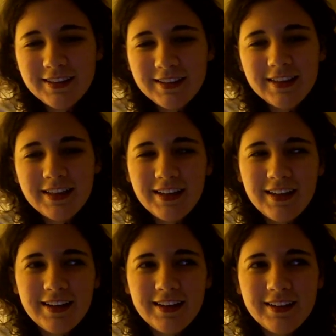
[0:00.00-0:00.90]

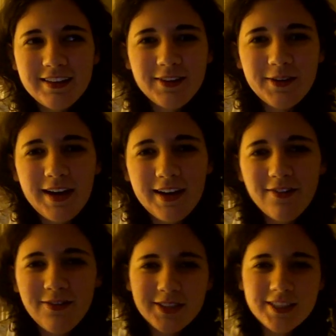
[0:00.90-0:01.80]
that you
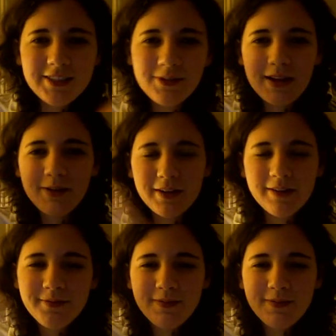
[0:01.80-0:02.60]
have, which is the red one,